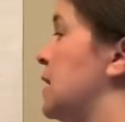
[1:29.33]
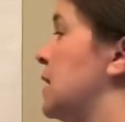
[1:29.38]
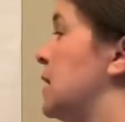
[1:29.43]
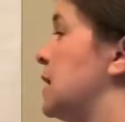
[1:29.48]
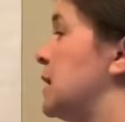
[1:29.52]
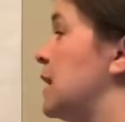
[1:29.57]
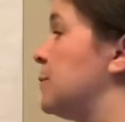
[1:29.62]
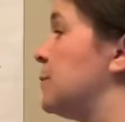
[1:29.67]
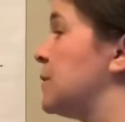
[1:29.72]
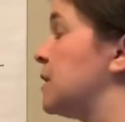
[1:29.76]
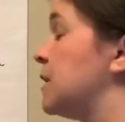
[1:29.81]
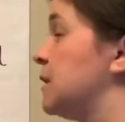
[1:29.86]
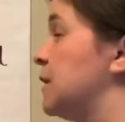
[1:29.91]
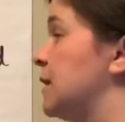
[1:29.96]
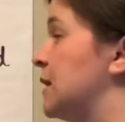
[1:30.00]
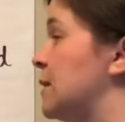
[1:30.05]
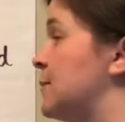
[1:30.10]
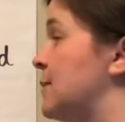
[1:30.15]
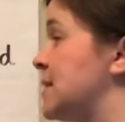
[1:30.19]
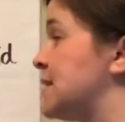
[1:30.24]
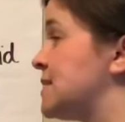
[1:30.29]
now I'm going to look
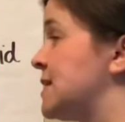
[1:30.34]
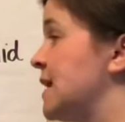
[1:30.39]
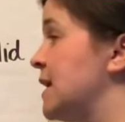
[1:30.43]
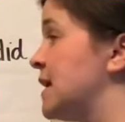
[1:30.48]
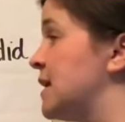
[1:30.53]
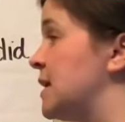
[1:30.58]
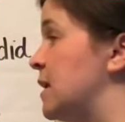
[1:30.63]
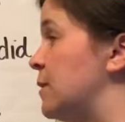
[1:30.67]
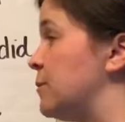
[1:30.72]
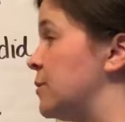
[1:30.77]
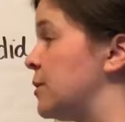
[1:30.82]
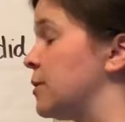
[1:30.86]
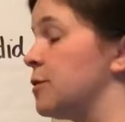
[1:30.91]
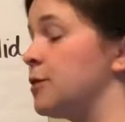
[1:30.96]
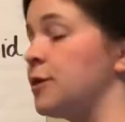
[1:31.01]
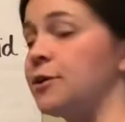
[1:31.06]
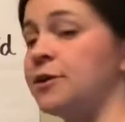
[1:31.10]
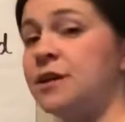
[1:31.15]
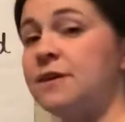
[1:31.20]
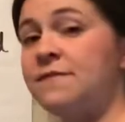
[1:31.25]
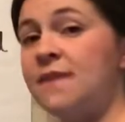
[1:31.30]
at my second number,
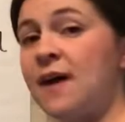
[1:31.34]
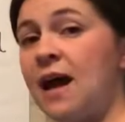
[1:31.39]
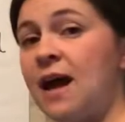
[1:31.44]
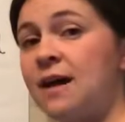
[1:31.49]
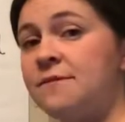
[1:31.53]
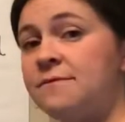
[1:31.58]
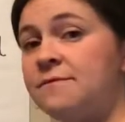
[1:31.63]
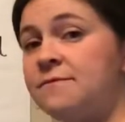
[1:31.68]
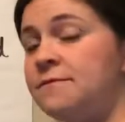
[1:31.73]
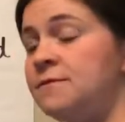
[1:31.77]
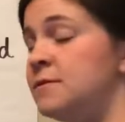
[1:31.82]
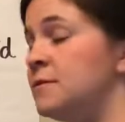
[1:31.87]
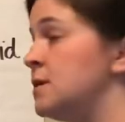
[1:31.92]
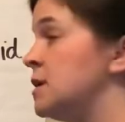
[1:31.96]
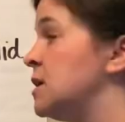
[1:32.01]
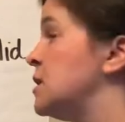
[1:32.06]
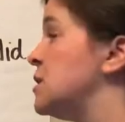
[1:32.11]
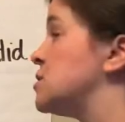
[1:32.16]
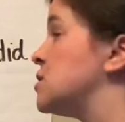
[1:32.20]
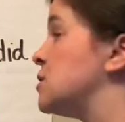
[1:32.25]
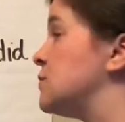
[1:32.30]
35.
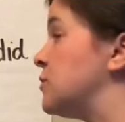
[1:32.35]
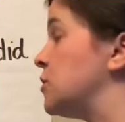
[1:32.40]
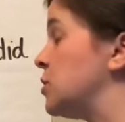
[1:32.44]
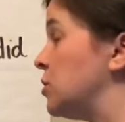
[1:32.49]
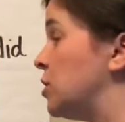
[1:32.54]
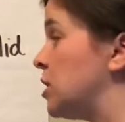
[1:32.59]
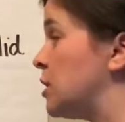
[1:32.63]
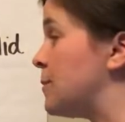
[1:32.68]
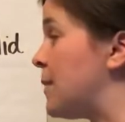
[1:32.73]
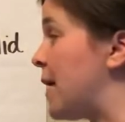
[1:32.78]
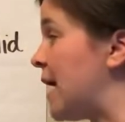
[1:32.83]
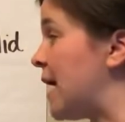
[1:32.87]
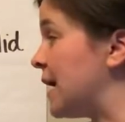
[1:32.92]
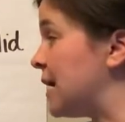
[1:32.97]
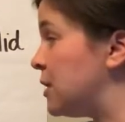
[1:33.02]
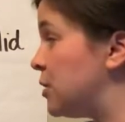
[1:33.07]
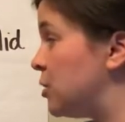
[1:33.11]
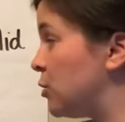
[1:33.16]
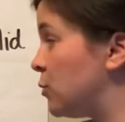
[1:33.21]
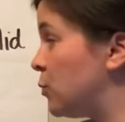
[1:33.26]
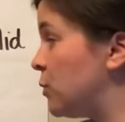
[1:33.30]
So if you look back
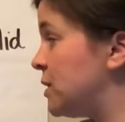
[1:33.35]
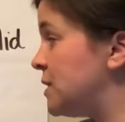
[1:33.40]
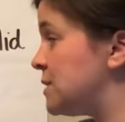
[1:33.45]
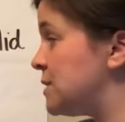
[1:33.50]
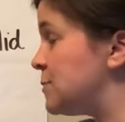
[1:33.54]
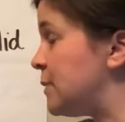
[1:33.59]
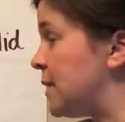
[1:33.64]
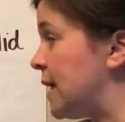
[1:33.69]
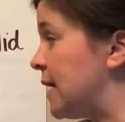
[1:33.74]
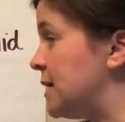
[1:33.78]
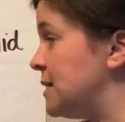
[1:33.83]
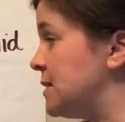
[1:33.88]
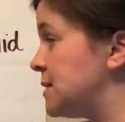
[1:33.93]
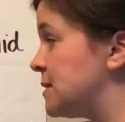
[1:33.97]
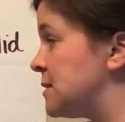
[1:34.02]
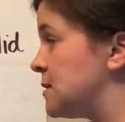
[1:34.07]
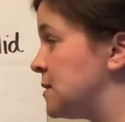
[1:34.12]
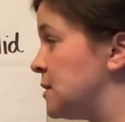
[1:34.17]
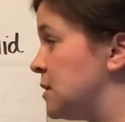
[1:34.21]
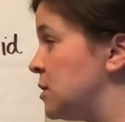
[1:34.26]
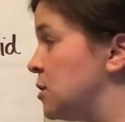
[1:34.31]
in your ones
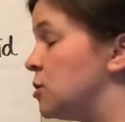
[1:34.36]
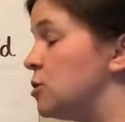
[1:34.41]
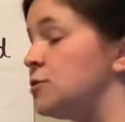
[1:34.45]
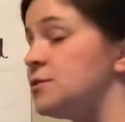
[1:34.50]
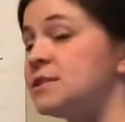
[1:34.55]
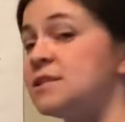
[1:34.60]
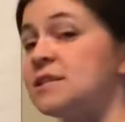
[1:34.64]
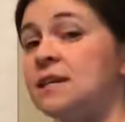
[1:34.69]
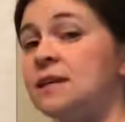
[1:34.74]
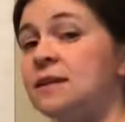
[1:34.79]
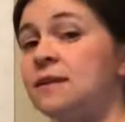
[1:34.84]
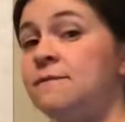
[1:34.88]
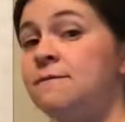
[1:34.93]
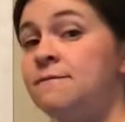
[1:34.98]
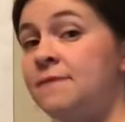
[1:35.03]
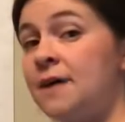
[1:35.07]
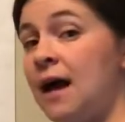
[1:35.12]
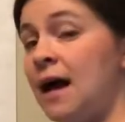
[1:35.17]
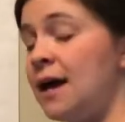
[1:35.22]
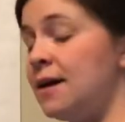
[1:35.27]
place, you'll see 5.